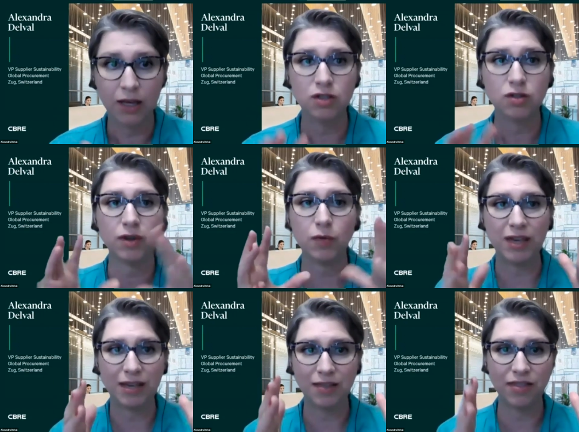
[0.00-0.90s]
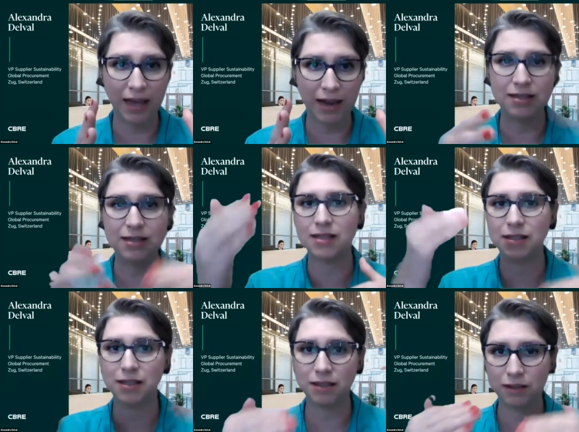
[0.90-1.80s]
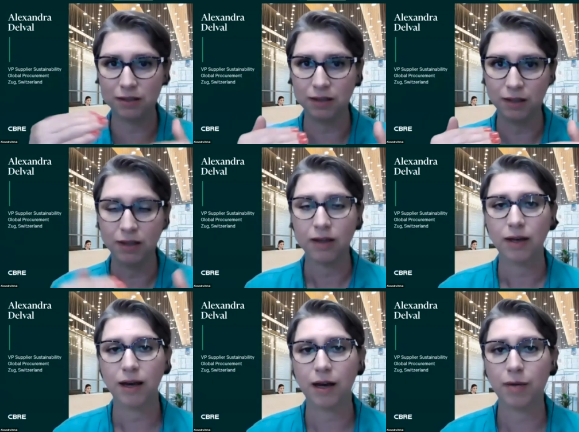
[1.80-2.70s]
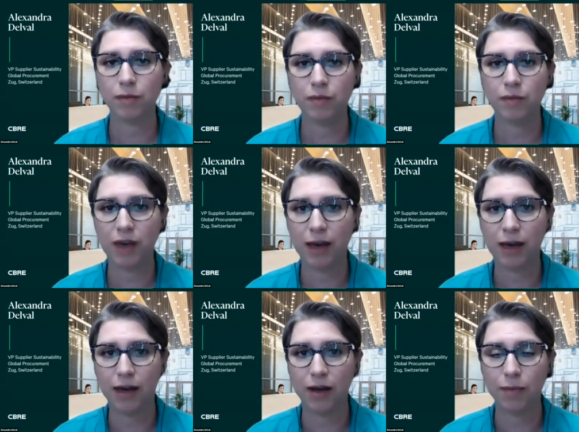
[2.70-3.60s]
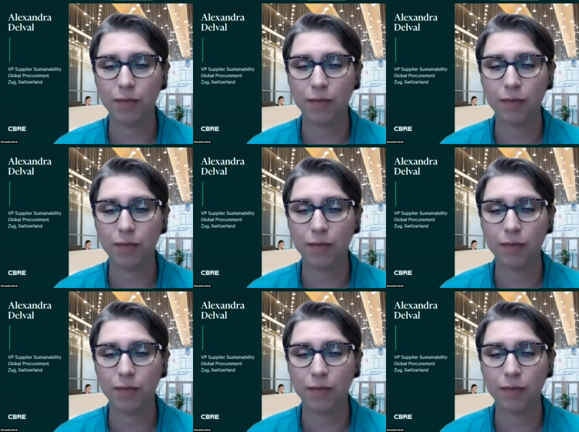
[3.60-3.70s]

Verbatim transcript: so that we can then distill um, uh,